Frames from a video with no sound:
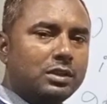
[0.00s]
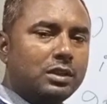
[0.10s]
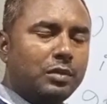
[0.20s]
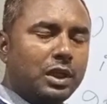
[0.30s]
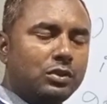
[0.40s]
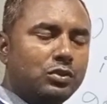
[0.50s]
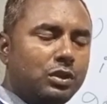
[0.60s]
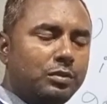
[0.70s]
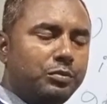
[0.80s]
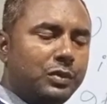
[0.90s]
some
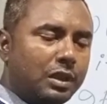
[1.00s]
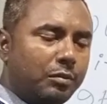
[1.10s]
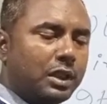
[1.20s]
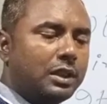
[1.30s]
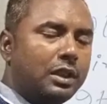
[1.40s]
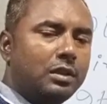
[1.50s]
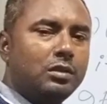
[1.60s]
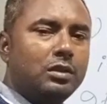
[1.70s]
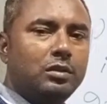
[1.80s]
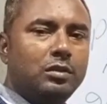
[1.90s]

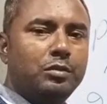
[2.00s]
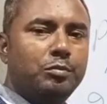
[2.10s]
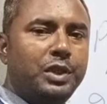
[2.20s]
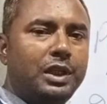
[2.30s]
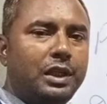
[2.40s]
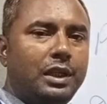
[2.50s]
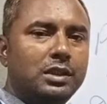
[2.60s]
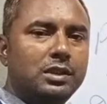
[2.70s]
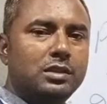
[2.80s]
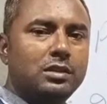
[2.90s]
other
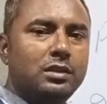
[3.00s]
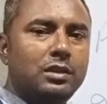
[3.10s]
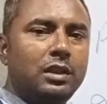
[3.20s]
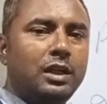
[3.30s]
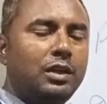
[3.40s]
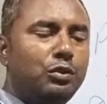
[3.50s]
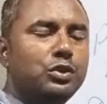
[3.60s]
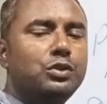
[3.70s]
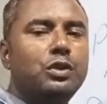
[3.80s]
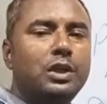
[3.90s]
materials, and we
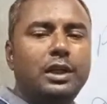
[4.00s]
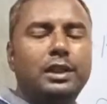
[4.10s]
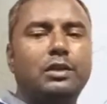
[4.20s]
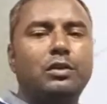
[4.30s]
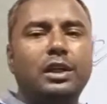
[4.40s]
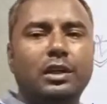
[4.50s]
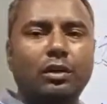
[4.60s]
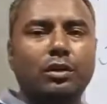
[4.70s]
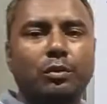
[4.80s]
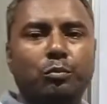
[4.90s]
used to carry that on in
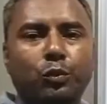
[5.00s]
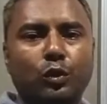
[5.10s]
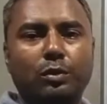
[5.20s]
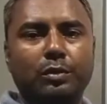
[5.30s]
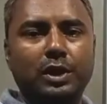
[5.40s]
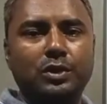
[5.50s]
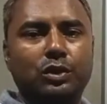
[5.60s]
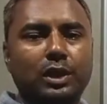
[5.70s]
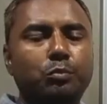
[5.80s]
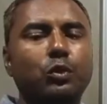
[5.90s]
a poly bag.
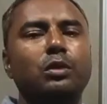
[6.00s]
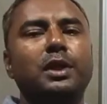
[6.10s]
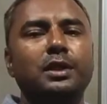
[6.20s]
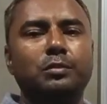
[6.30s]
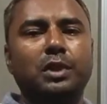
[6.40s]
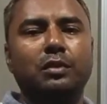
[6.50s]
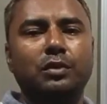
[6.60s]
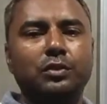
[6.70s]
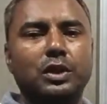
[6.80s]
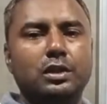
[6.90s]
So that poly bag is made up
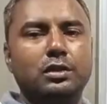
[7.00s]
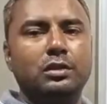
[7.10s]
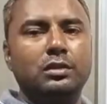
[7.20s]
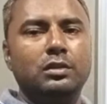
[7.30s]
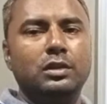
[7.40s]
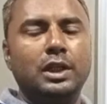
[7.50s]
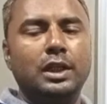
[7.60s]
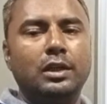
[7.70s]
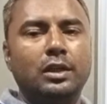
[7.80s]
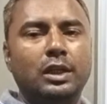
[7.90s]
of what?
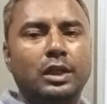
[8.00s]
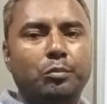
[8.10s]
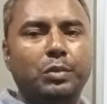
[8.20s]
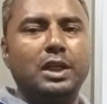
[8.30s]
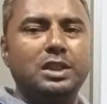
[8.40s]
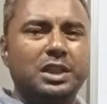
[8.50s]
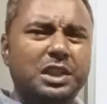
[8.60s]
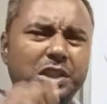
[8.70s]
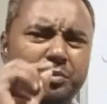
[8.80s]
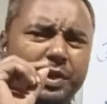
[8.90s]

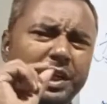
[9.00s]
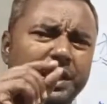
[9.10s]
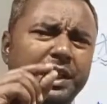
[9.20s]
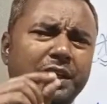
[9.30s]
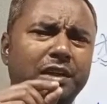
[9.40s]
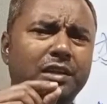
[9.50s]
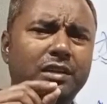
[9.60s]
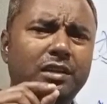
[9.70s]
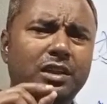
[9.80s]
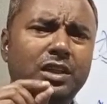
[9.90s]
Plastic. It is very
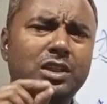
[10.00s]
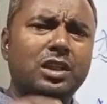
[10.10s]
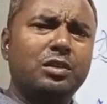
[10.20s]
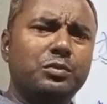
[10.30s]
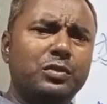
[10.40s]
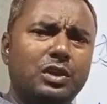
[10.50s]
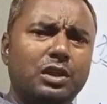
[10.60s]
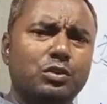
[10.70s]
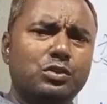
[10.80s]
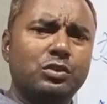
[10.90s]
thin. Instead of
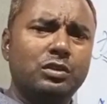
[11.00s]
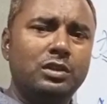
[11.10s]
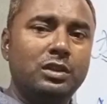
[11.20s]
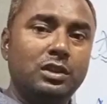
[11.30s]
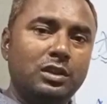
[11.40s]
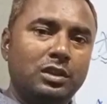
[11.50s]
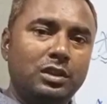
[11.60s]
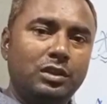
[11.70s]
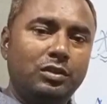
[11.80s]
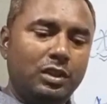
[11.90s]
that also,
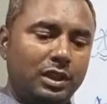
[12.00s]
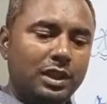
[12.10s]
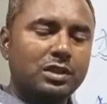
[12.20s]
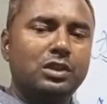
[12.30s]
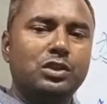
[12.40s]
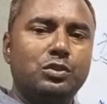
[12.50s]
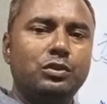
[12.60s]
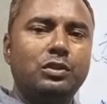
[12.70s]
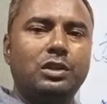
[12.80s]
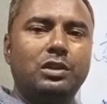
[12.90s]
doesn't used
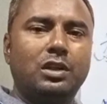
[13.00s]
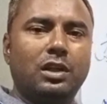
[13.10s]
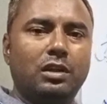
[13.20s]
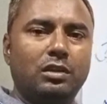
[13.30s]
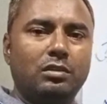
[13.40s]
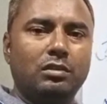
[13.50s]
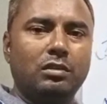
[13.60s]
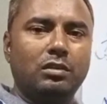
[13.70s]
to tear,